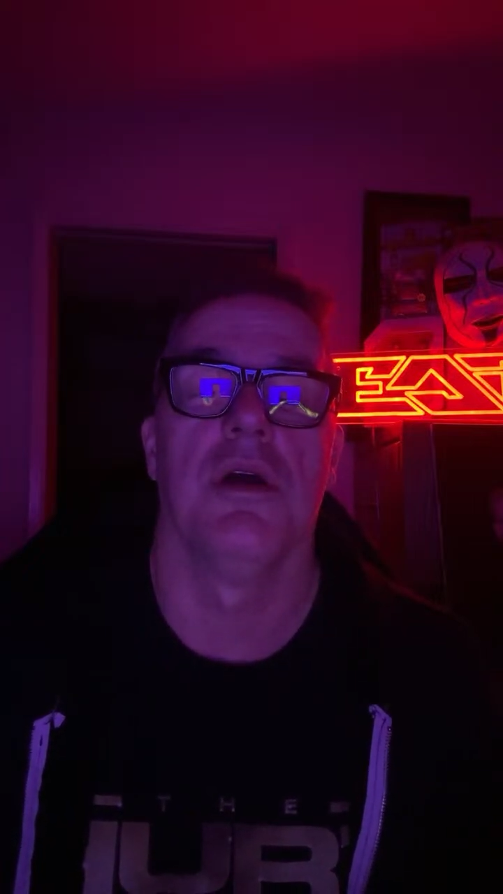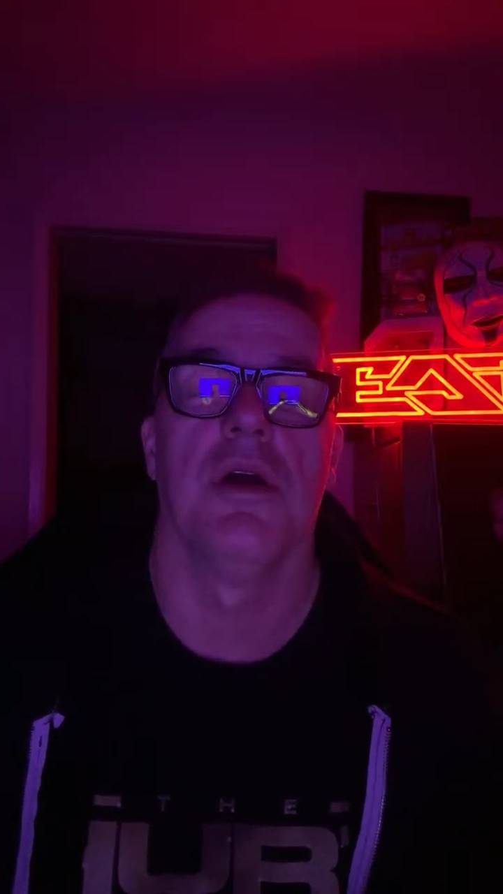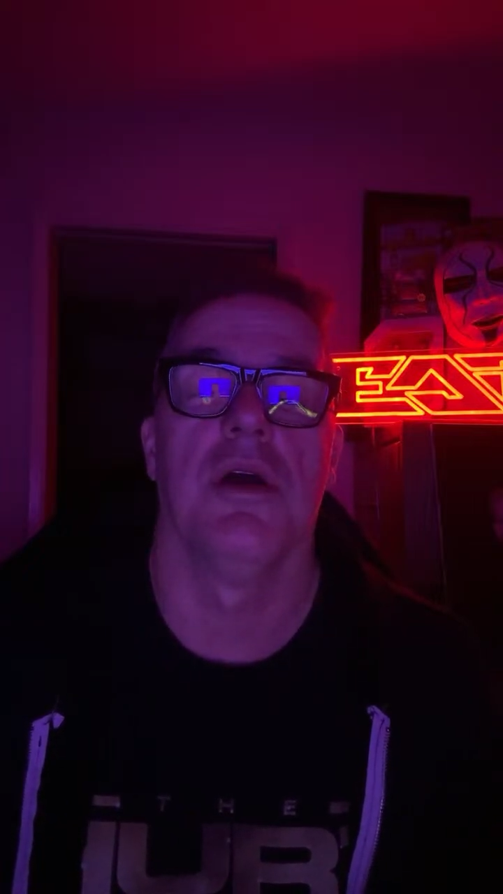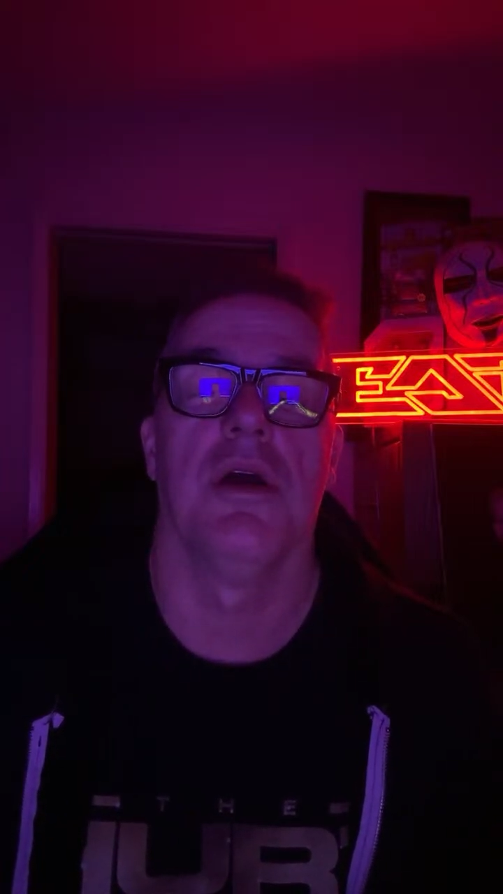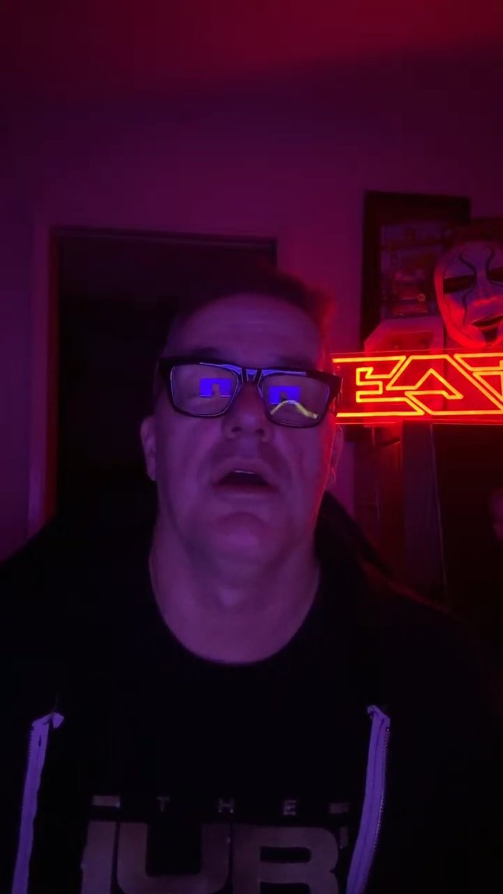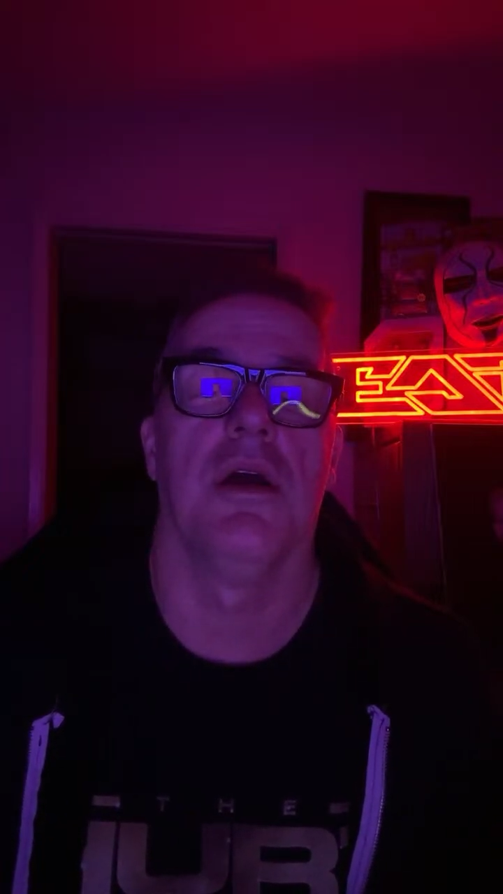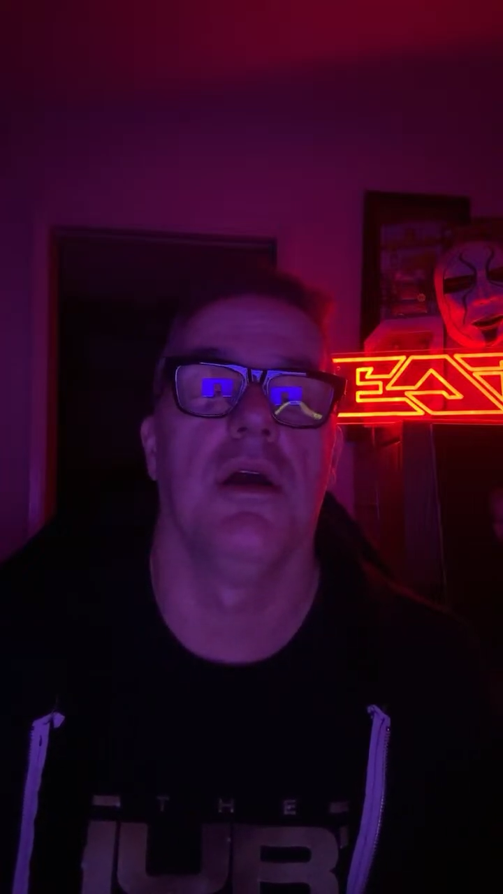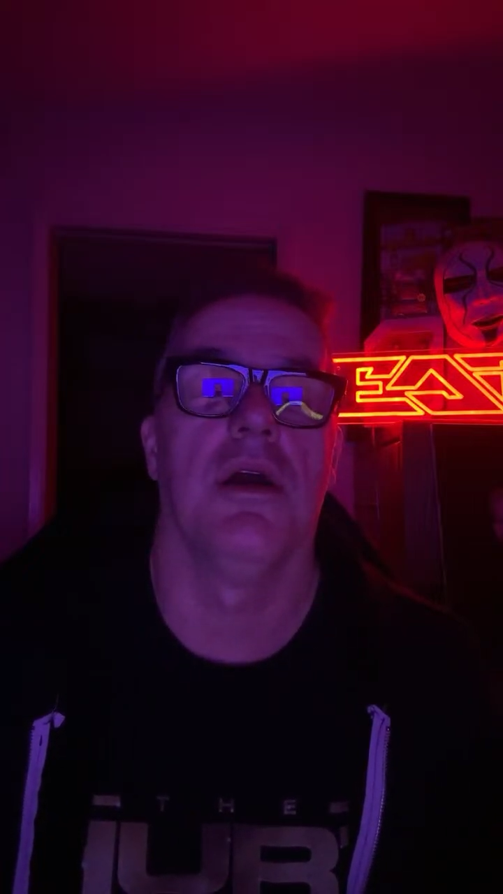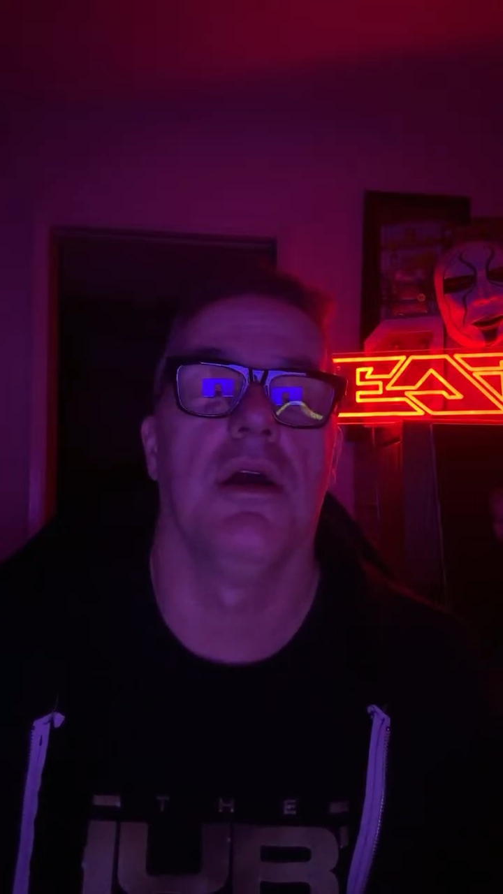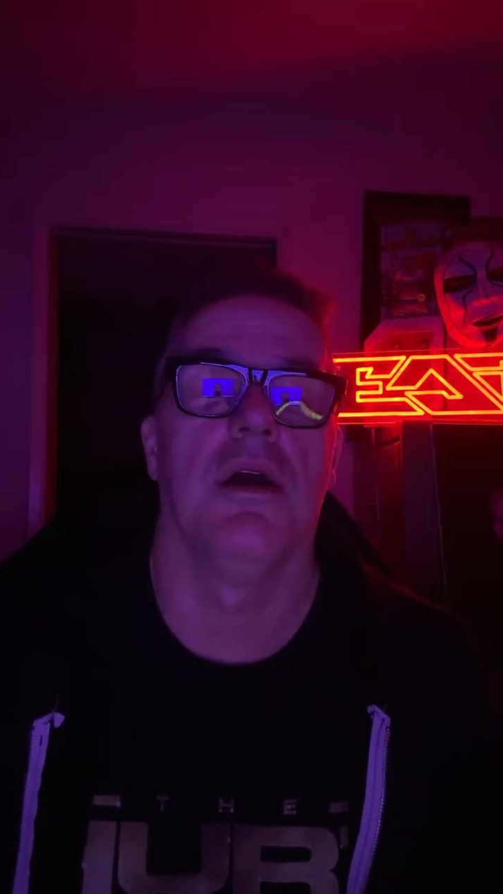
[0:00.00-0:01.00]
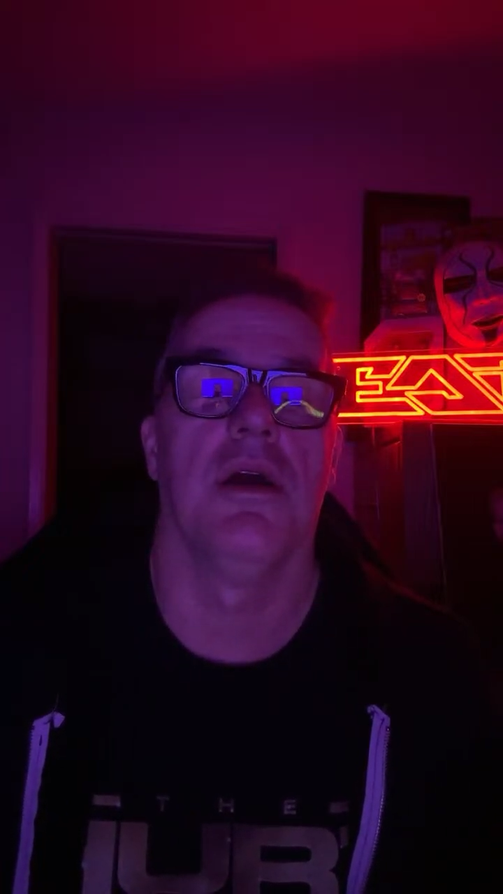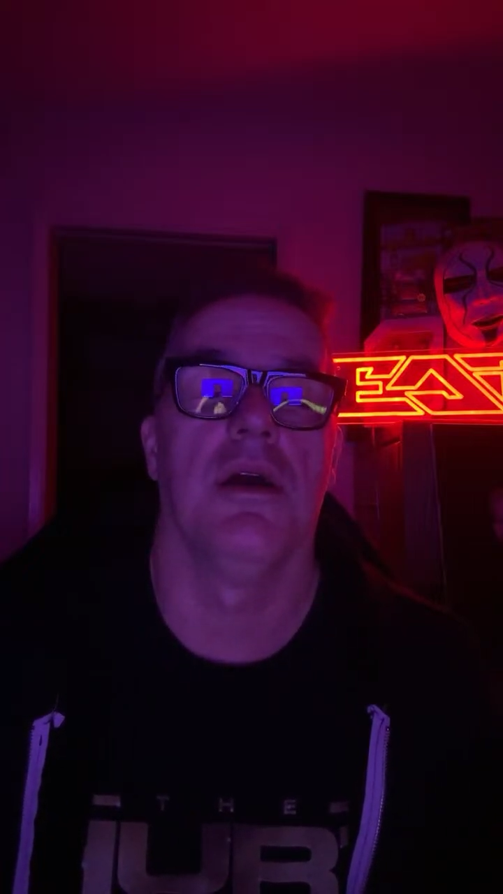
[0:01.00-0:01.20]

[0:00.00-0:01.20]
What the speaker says: Uh,